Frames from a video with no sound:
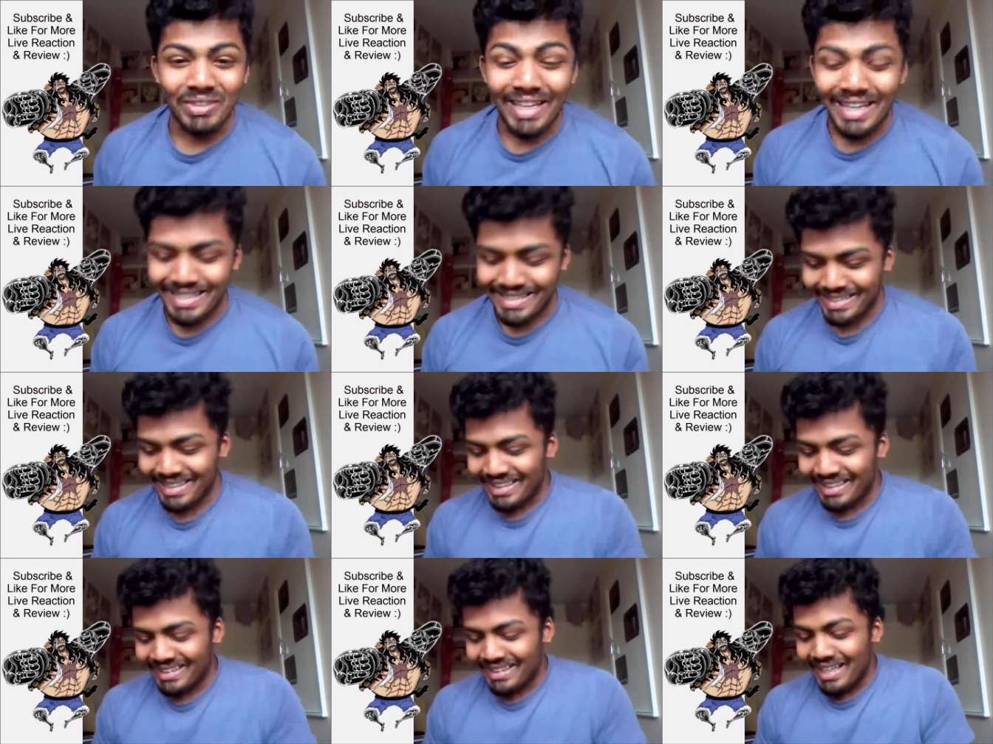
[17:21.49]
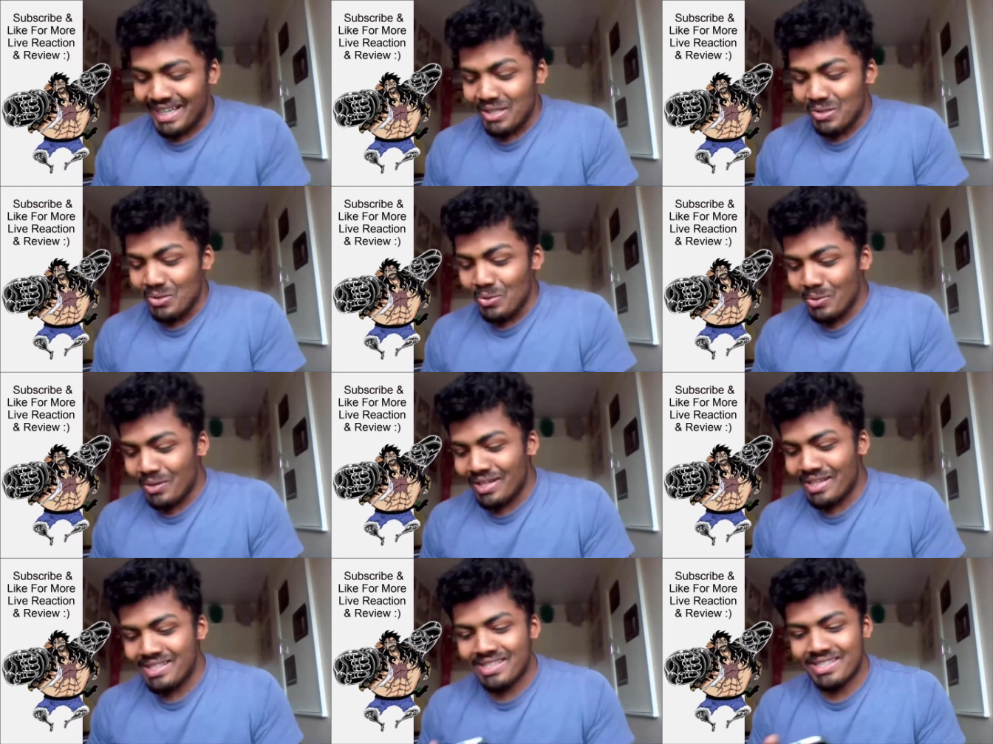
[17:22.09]
That's the thing.
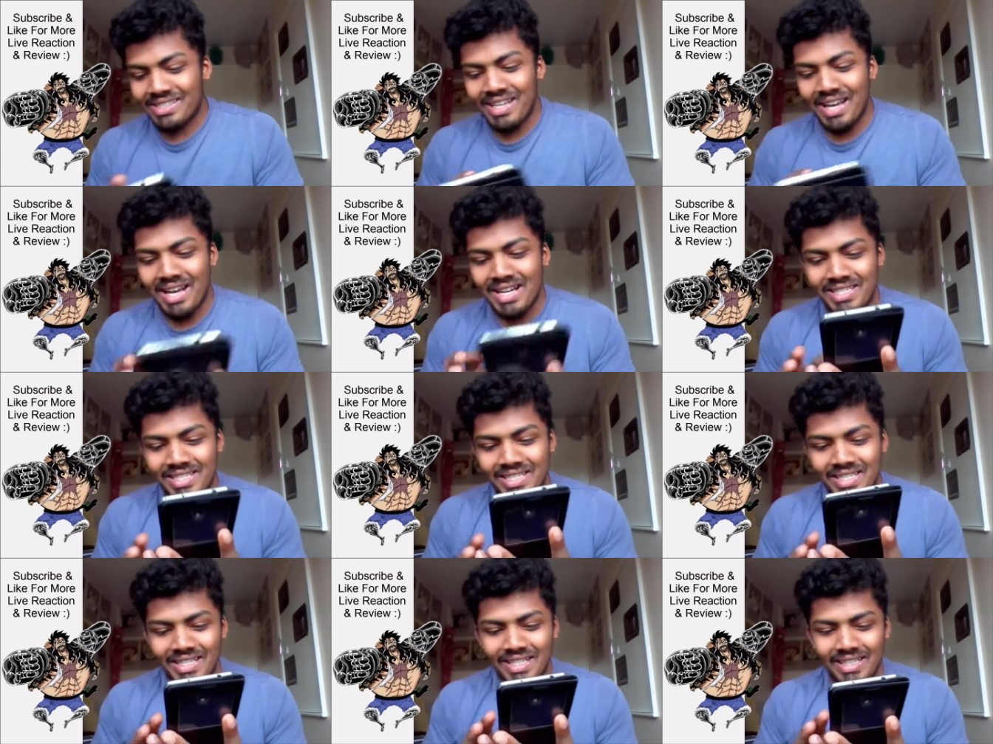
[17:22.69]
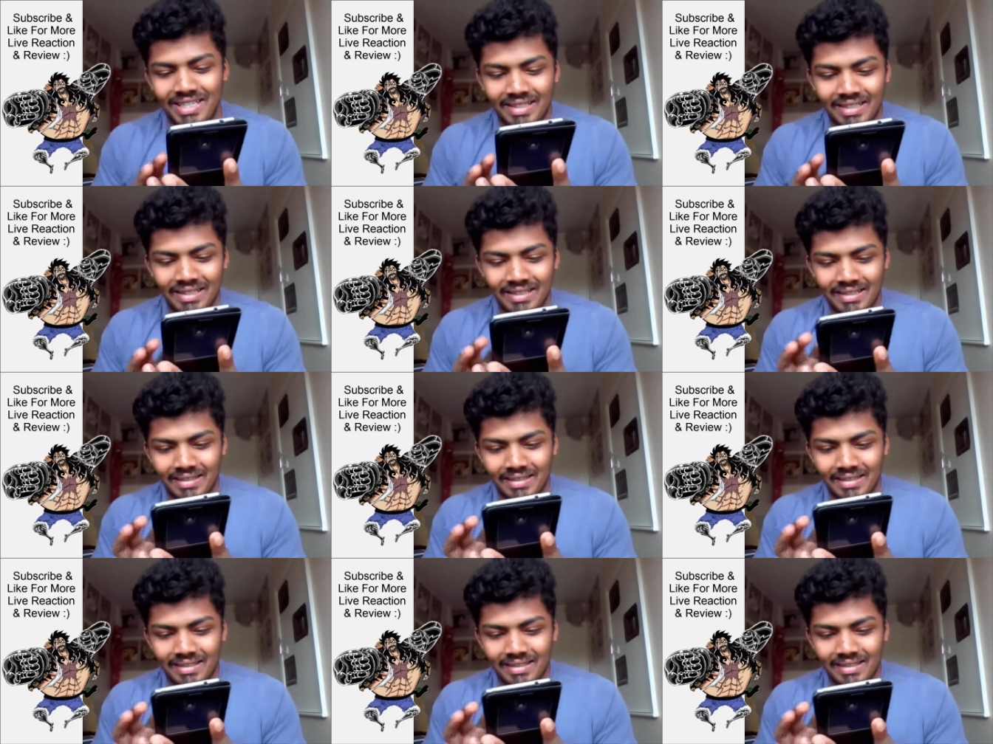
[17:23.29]
Look at Sanji.